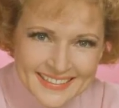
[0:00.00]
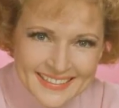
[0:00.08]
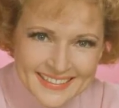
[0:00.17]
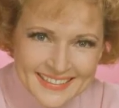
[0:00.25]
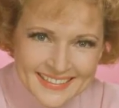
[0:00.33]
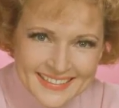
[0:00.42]

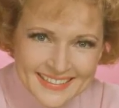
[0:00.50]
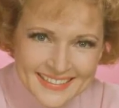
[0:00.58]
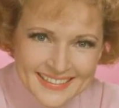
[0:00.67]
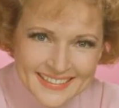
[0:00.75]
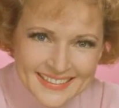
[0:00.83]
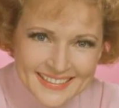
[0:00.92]

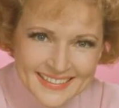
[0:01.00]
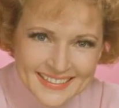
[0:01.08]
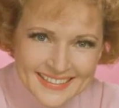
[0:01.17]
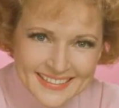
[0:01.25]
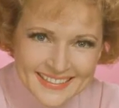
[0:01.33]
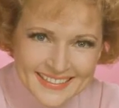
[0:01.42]

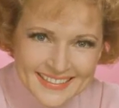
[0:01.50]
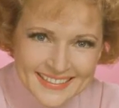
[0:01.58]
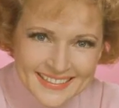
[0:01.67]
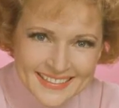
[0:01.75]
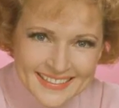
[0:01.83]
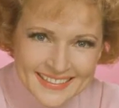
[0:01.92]

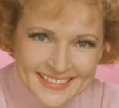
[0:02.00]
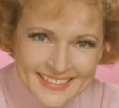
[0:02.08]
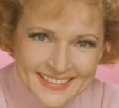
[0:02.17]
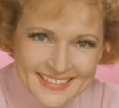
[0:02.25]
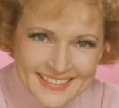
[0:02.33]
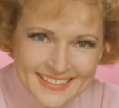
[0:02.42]

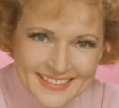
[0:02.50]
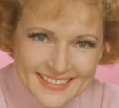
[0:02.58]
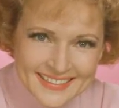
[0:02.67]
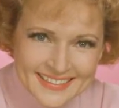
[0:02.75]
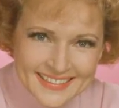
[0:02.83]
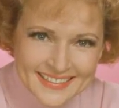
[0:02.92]

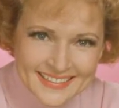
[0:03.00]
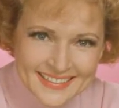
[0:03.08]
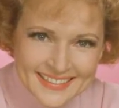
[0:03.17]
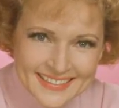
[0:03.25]
Nobody speaks.